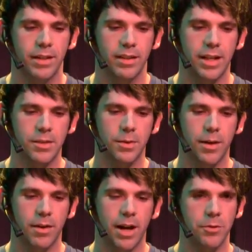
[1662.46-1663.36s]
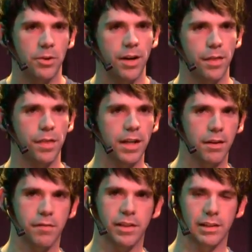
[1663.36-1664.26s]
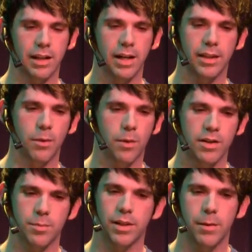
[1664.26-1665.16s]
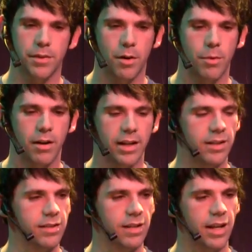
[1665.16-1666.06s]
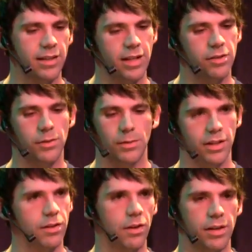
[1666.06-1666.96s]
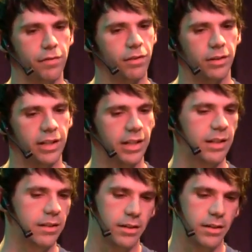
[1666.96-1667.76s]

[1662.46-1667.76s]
that's what I would try to think of the line that I wanted to play with harmonics, and then tune the guitar differently. And